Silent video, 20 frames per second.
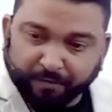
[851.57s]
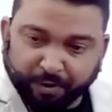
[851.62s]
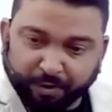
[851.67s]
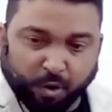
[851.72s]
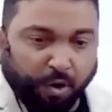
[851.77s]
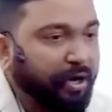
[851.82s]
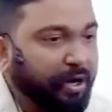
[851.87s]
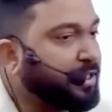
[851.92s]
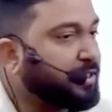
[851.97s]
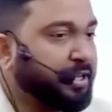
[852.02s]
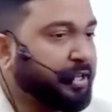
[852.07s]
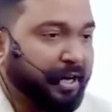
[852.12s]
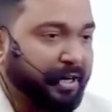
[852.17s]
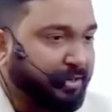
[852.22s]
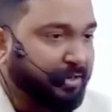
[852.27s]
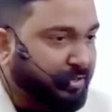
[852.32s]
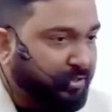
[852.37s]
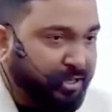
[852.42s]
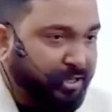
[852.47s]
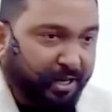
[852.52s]
With all his
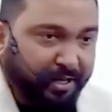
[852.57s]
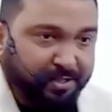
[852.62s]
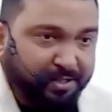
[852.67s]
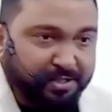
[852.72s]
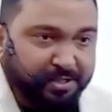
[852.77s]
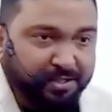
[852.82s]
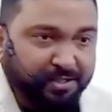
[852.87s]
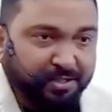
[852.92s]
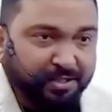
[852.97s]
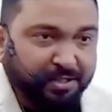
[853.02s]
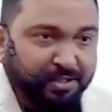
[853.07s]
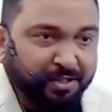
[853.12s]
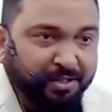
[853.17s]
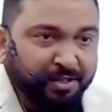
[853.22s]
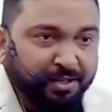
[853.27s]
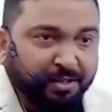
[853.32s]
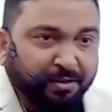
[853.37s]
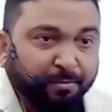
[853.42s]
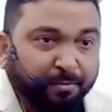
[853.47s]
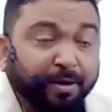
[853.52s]
great things.
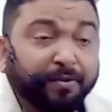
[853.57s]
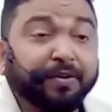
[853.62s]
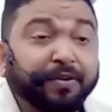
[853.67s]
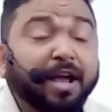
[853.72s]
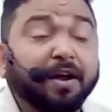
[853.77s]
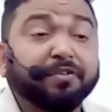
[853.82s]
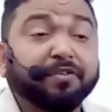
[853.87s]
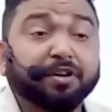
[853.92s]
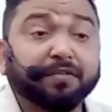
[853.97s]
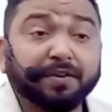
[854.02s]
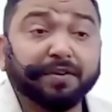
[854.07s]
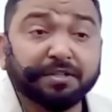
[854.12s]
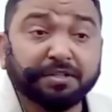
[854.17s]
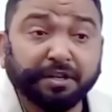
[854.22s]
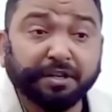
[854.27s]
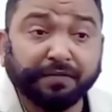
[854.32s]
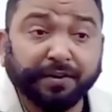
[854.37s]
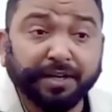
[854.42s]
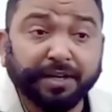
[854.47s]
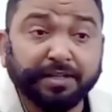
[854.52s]
But we have
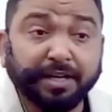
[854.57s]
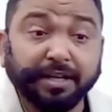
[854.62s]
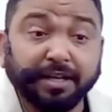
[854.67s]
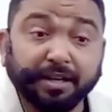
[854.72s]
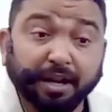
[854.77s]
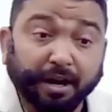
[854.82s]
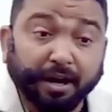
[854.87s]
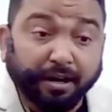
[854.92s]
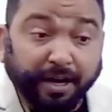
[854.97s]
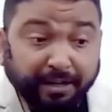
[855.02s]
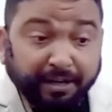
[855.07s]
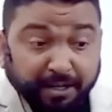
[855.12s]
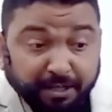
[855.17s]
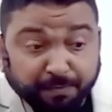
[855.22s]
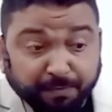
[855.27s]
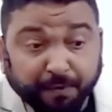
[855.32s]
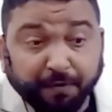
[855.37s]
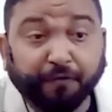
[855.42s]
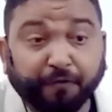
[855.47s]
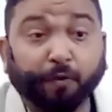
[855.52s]
university wits and there are
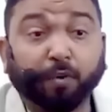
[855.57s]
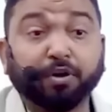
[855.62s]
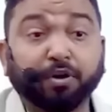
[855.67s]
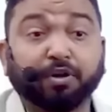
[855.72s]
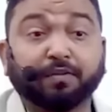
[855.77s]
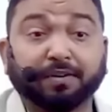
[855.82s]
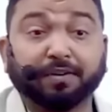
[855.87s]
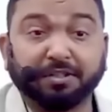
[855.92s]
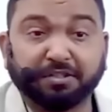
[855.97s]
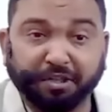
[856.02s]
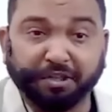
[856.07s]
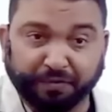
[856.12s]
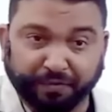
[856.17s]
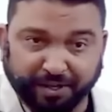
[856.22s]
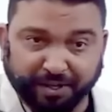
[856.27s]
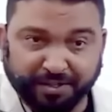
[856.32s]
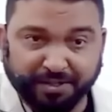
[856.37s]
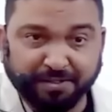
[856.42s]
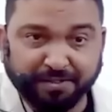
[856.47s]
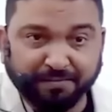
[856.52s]
writers before university
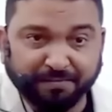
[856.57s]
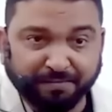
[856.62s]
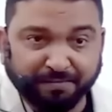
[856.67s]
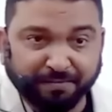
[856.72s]
wits.